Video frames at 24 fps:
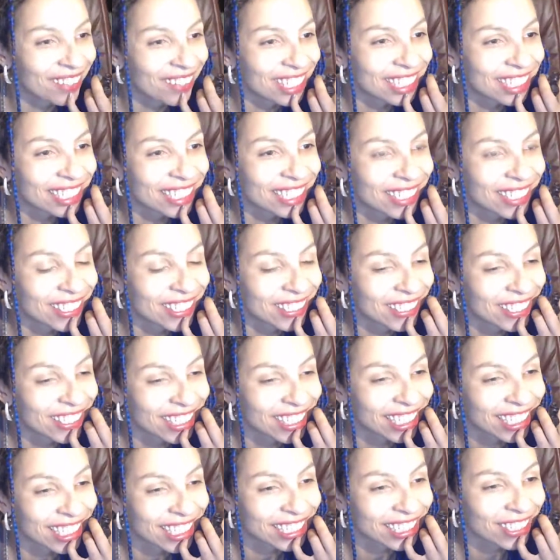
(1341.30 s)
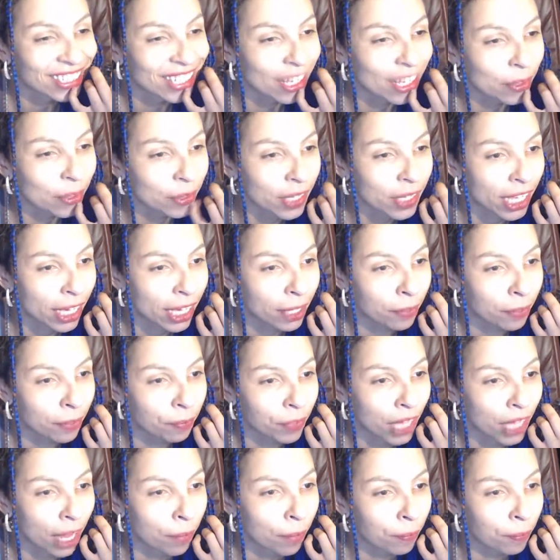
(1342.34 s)
So they
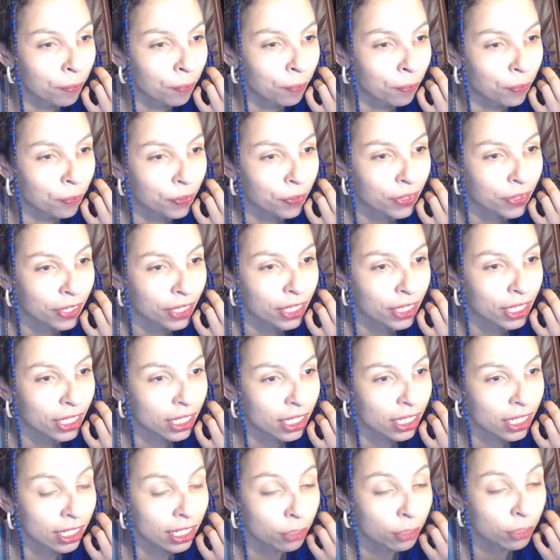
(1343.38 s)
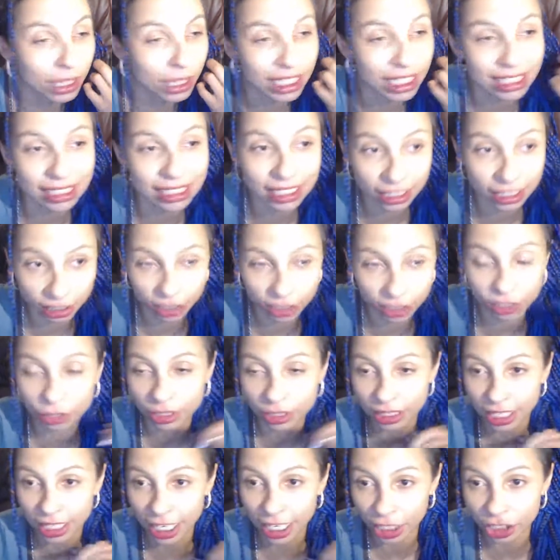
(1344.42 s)
can quickly see
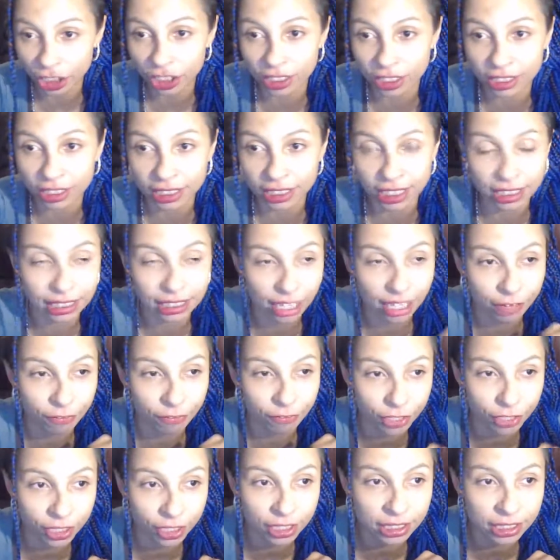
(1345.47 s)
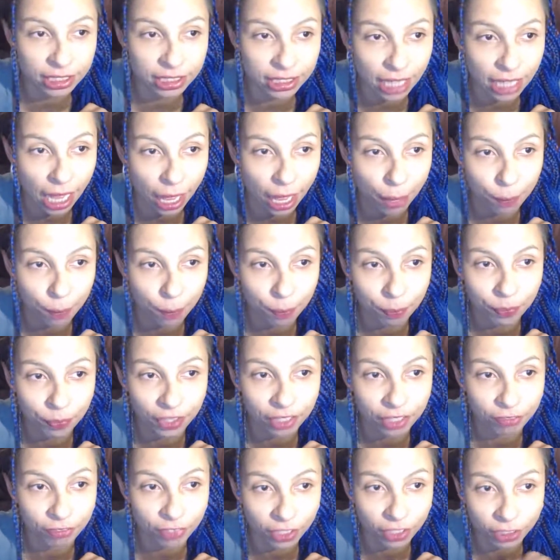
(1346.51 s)
associations in diverse
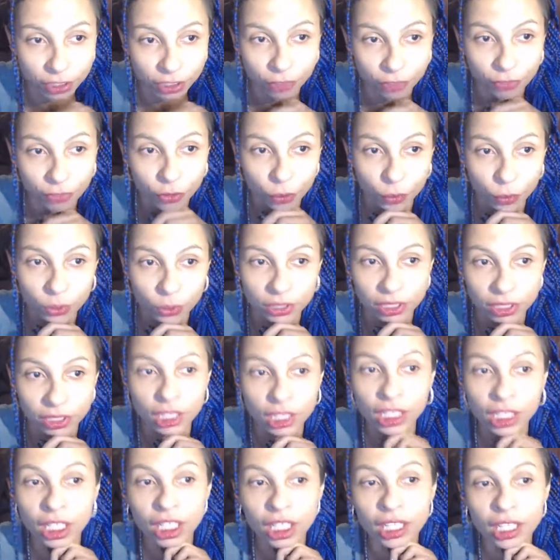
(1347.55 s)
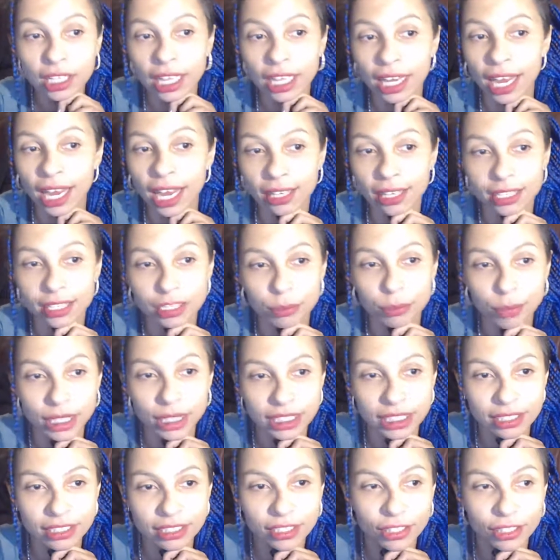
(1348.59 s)
fields of thought that others
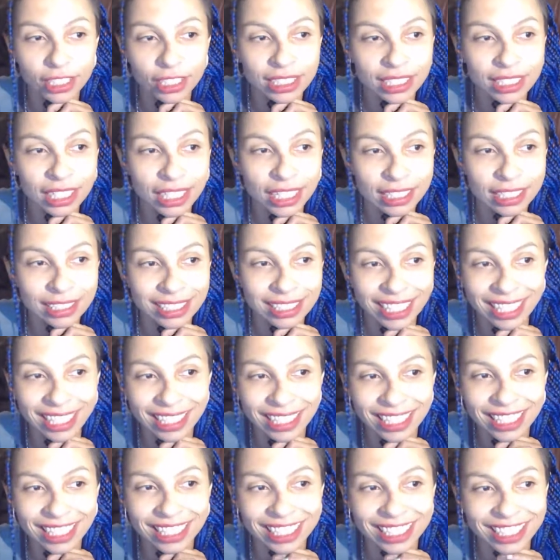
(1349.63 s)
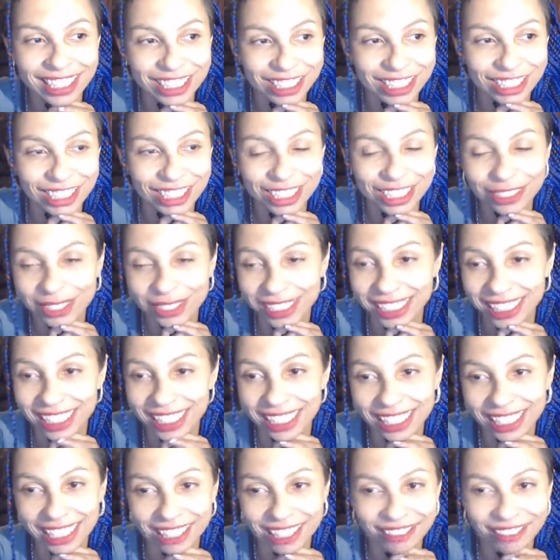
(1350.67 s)
miss. So this lends NE ingenuity
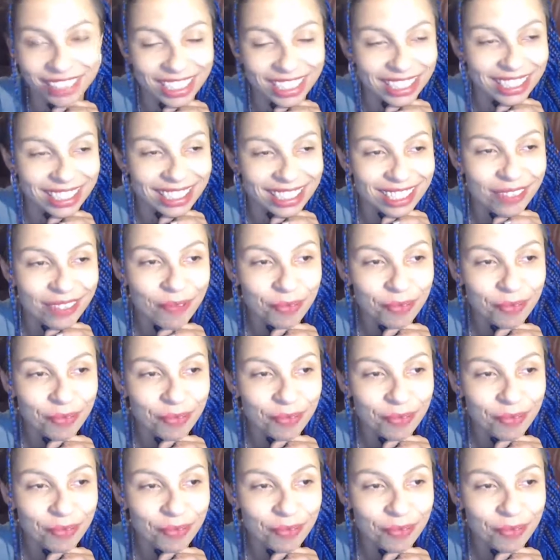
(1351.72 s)
and cleverness.